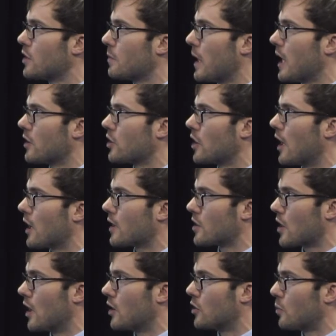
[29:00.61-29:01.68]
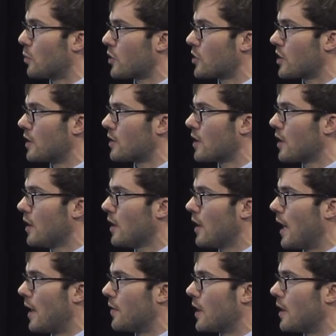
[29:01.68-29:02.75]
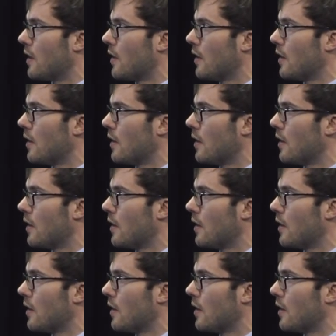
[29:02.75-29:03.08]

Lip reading: demand shock is 100%. And then